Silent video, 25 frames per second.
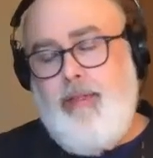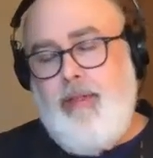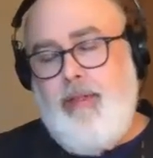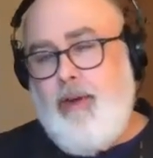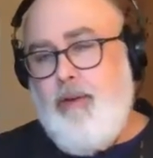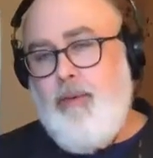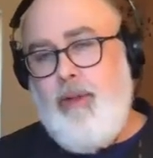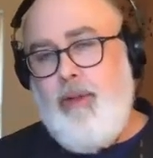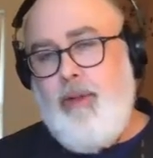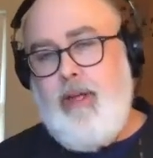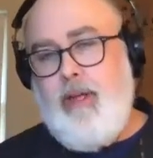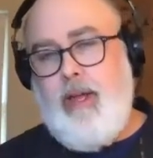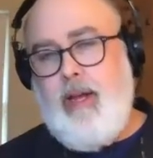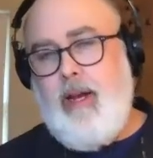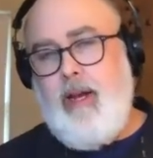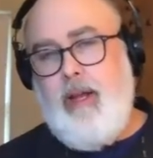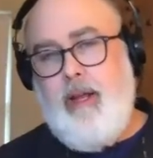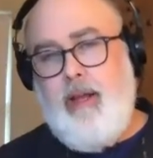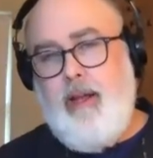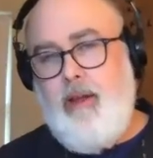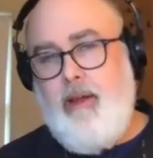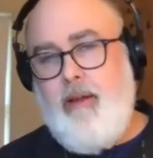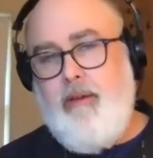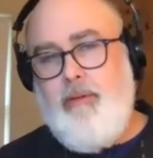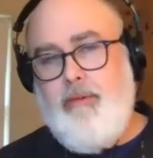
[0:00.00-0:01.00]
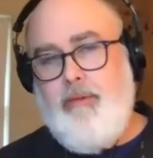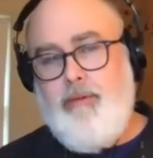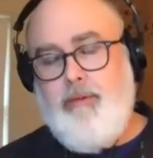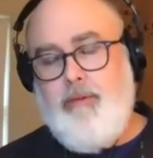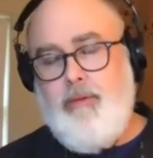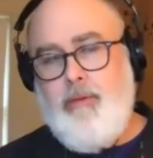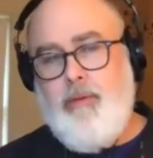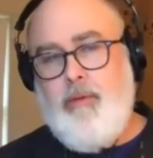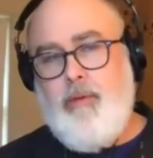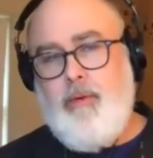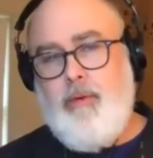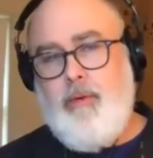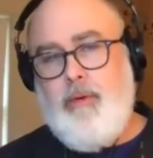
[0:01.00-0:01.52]
really any
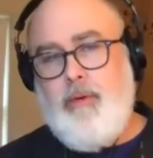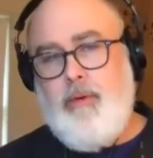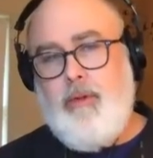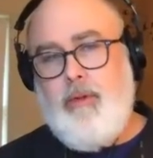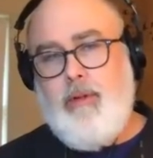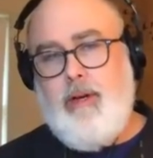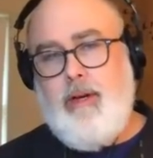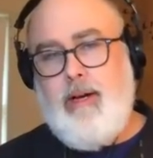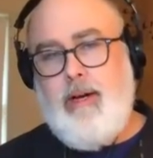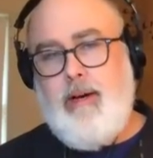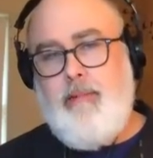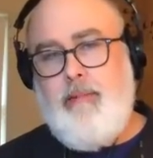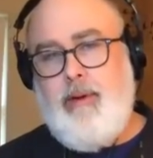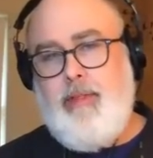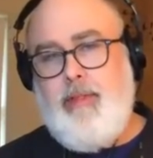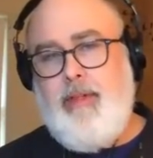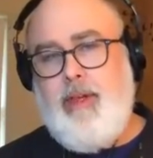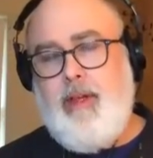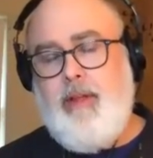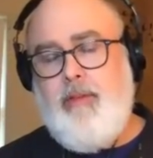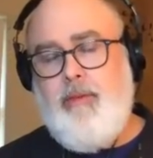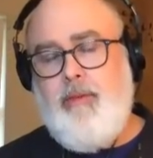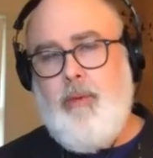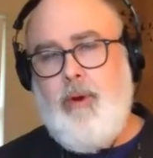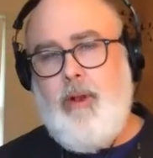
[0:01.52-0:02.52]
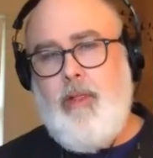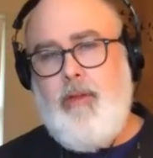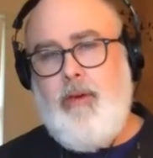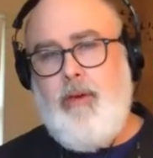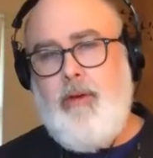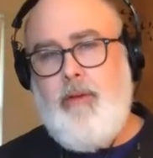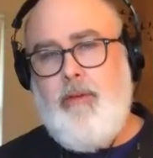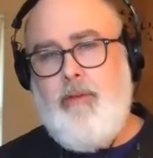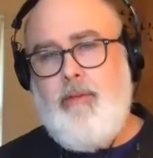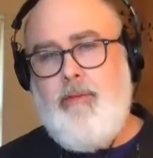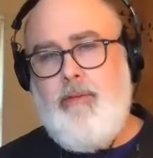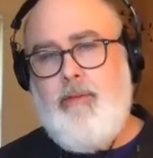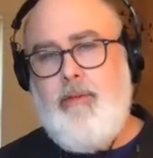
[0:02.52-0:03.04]
school. I think it's one of
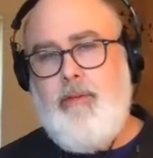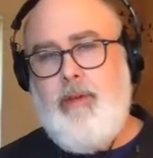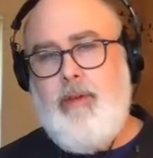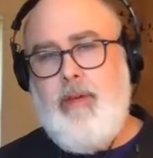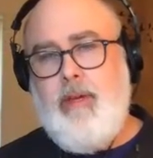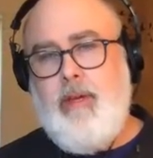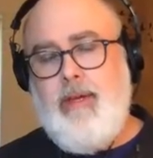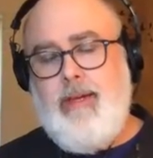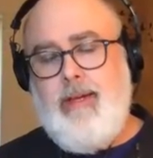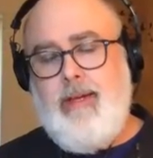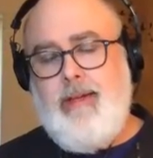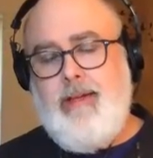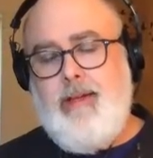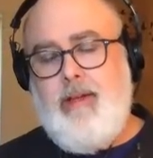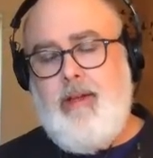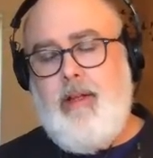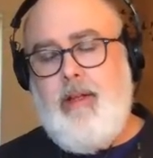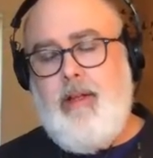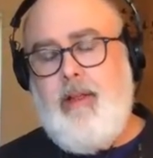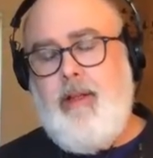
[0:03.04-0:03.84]
those, at